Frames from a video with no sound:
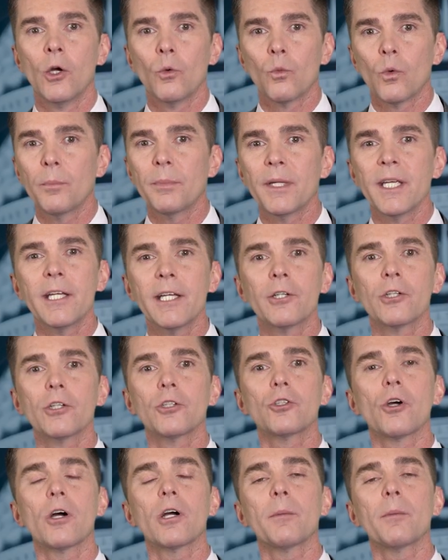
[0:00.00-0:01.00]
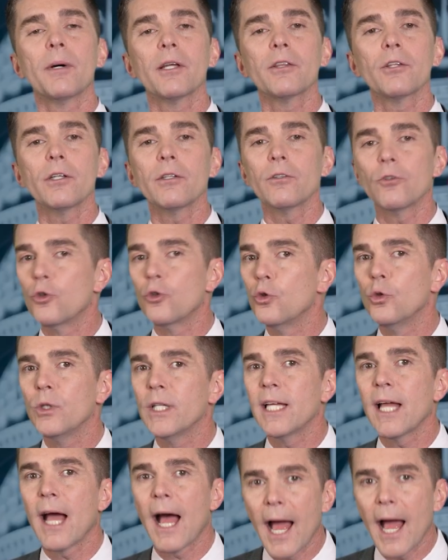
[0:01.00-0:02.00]
will be here to talk about that
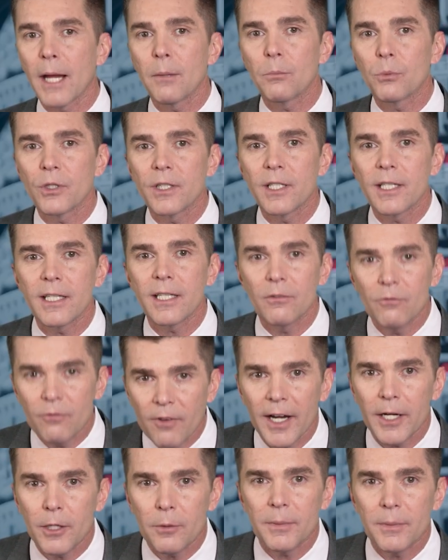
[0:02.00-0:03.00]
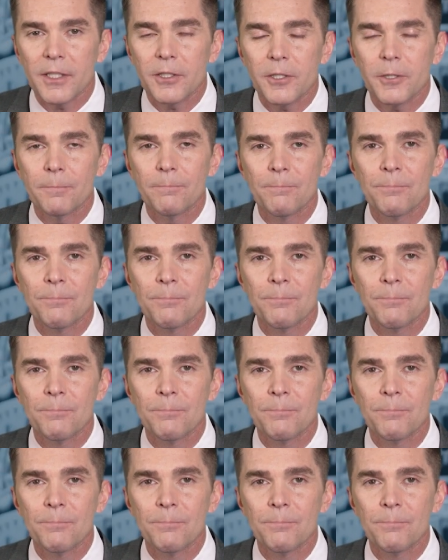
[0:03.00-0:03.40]
newly hybrid environment.